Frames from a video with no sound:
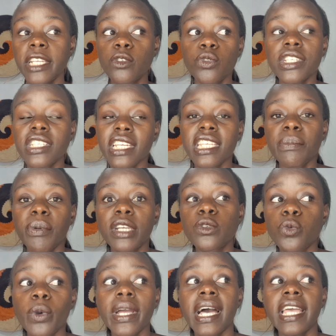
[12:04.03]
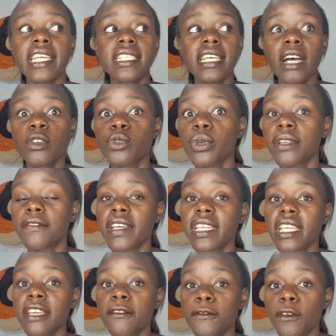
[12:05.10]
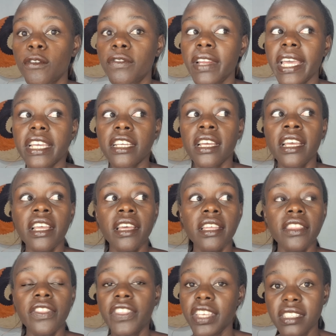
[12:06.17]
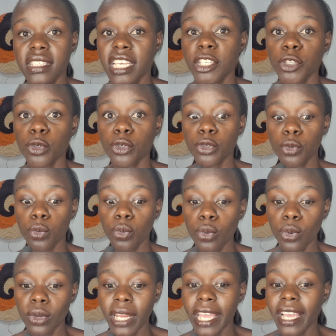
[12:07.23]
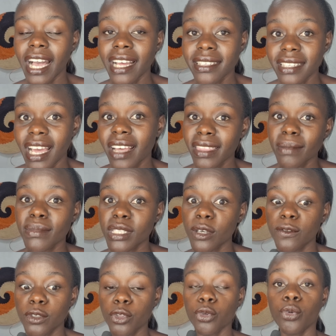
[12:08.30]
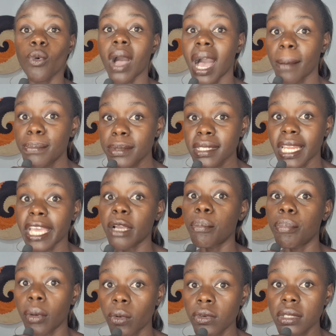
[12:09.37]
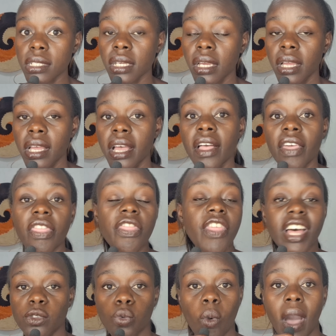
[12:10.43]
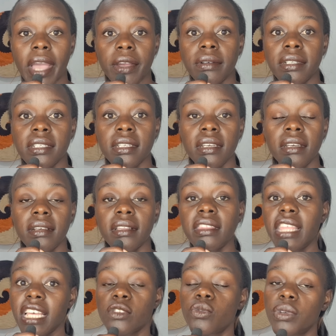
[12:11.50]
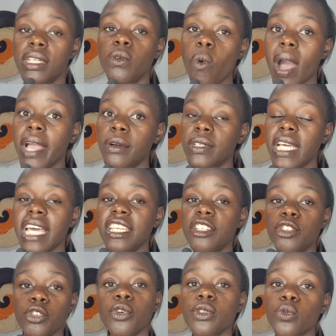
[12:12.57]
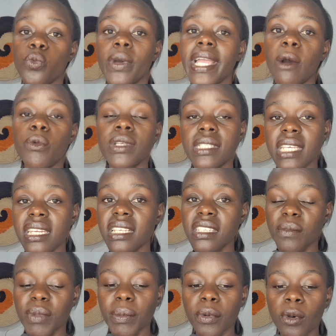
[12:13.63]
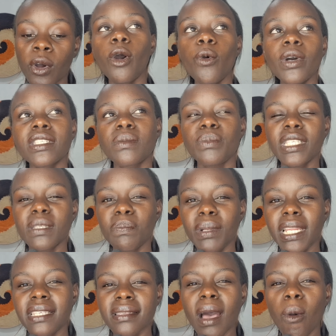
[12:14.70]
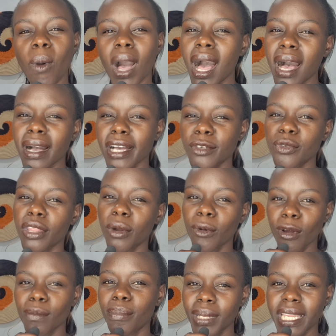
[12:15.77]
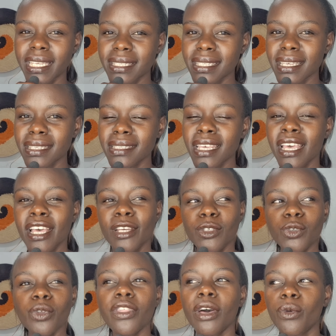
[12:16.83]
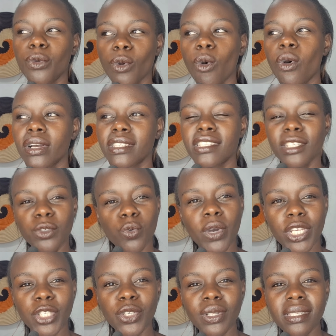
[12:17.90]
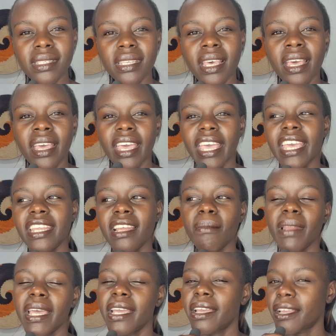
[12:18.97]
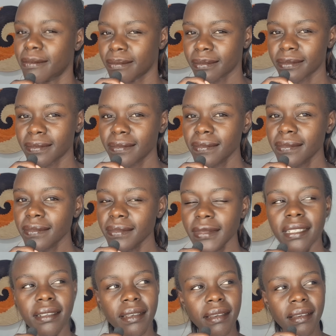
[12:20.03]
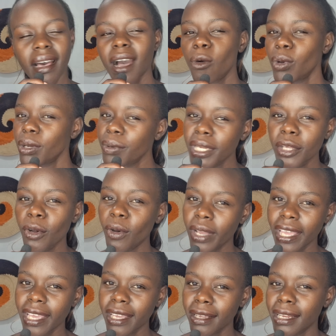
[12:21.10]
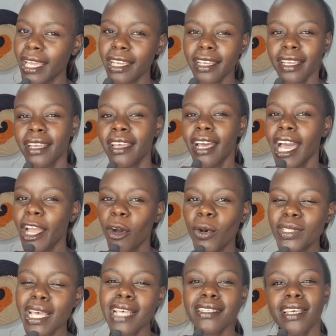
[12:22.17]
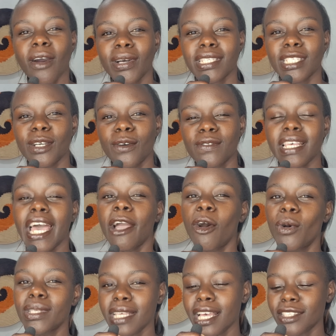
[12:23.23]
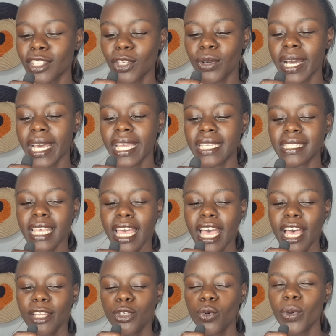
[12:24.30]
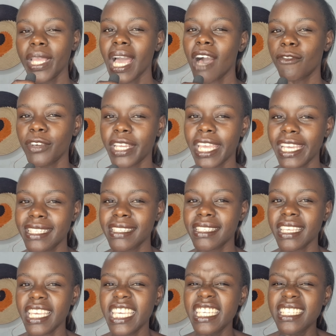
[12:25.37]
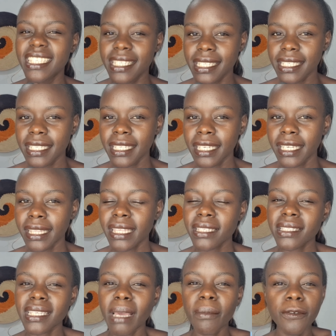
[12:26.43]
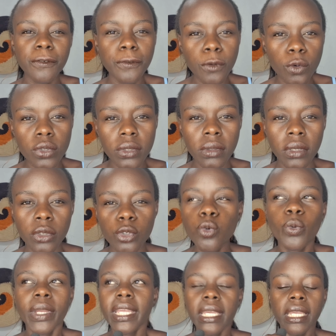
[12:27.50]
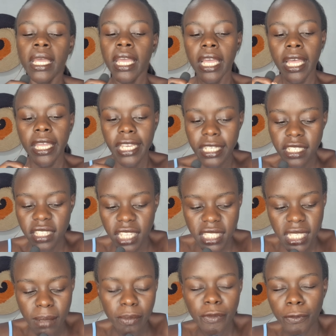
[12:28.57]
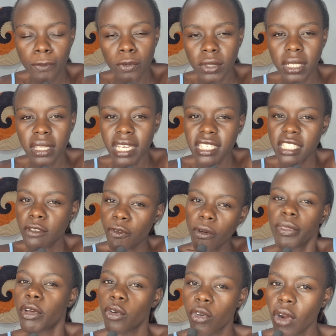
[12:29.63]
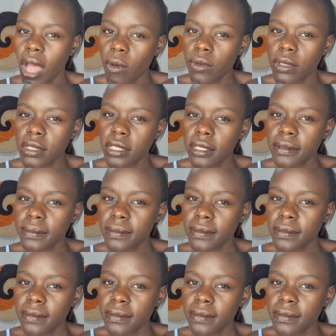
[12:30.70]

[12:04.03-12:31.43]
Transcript: It reached at a point where it had to even involve, like, these nations to, like, attack themselves through apps, like boat. That's wild. That's really wild, and it shows where we stand as a people. We always misplace our anger to the wrong places, to the wrong situations. And I'm like, are we really okay? Like, I always ask ourselves, I always ask you guys, do we Africans eat the same food? Do we eat the same food that is from the ground?